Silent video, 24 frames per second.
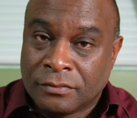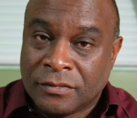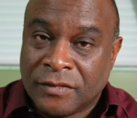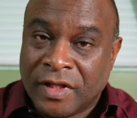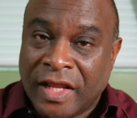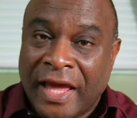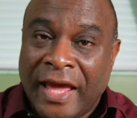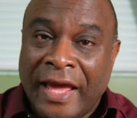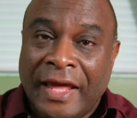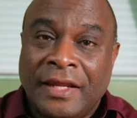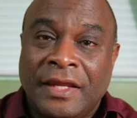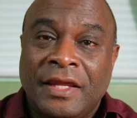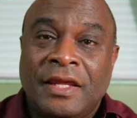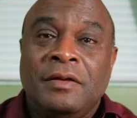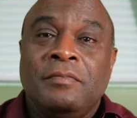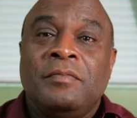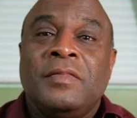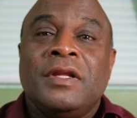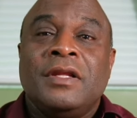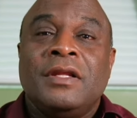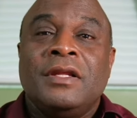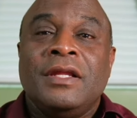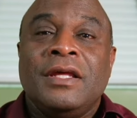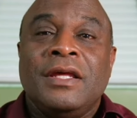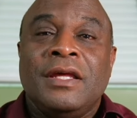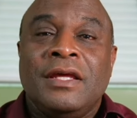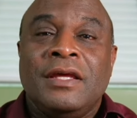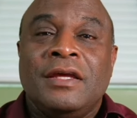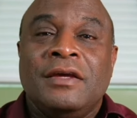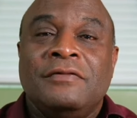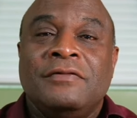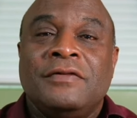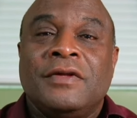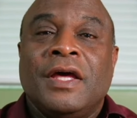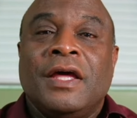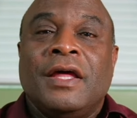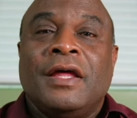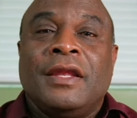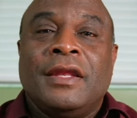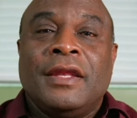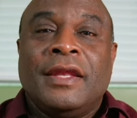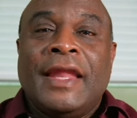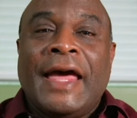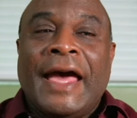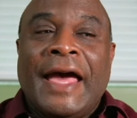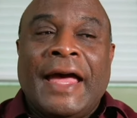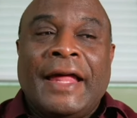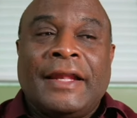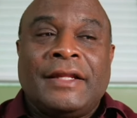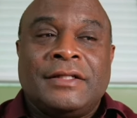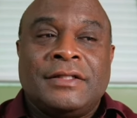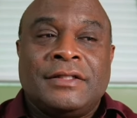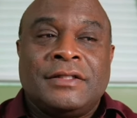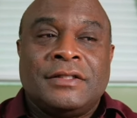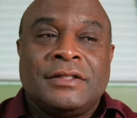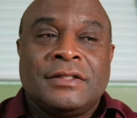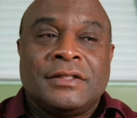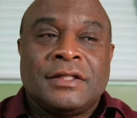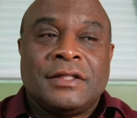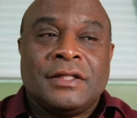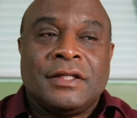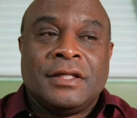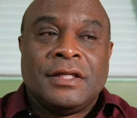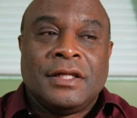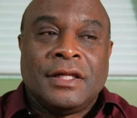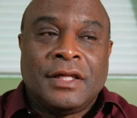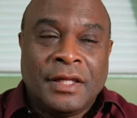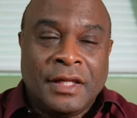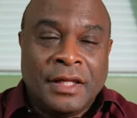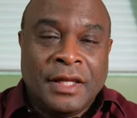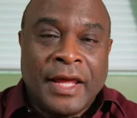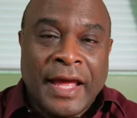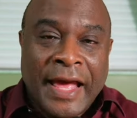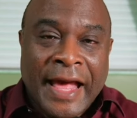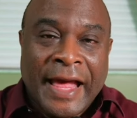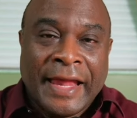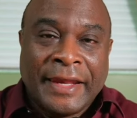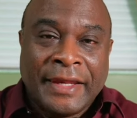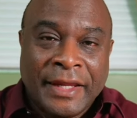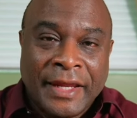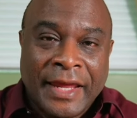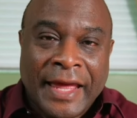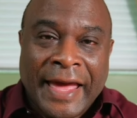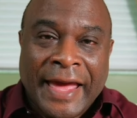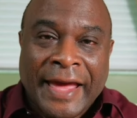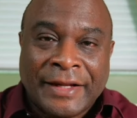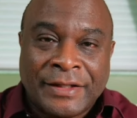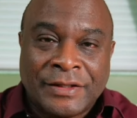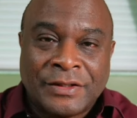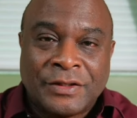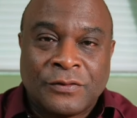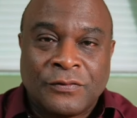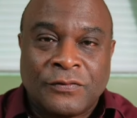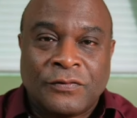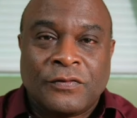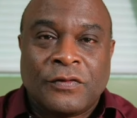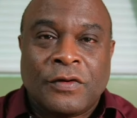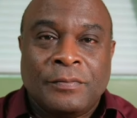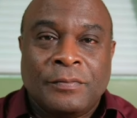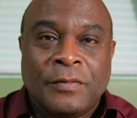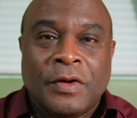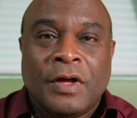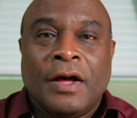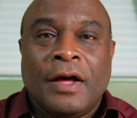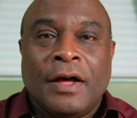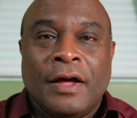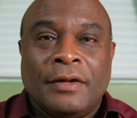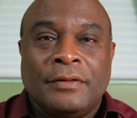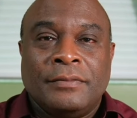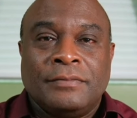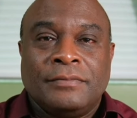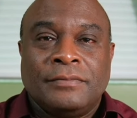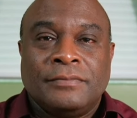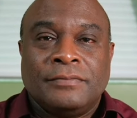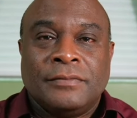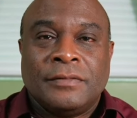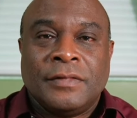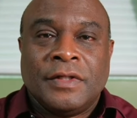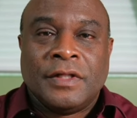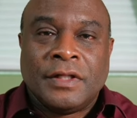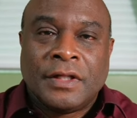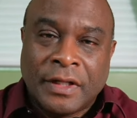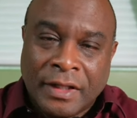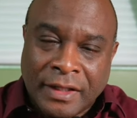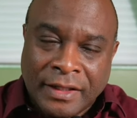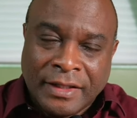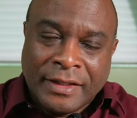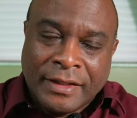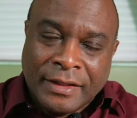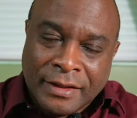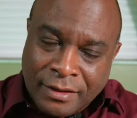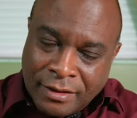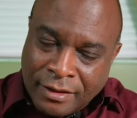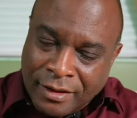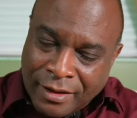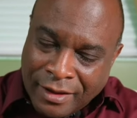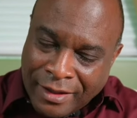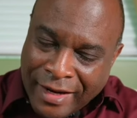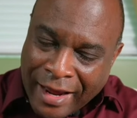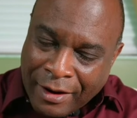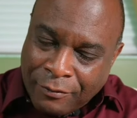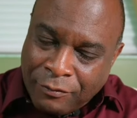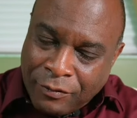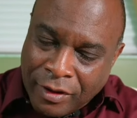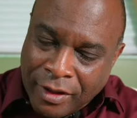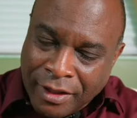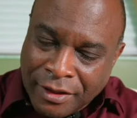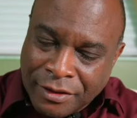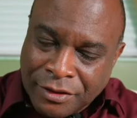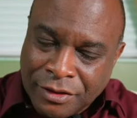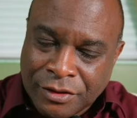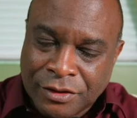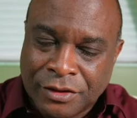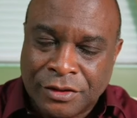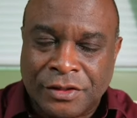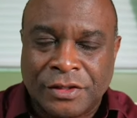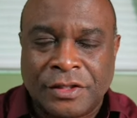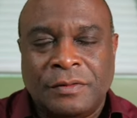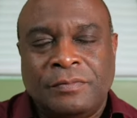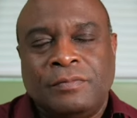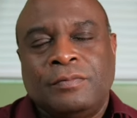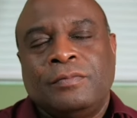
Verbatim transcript: and he believed that he had the answer from God, that relationship.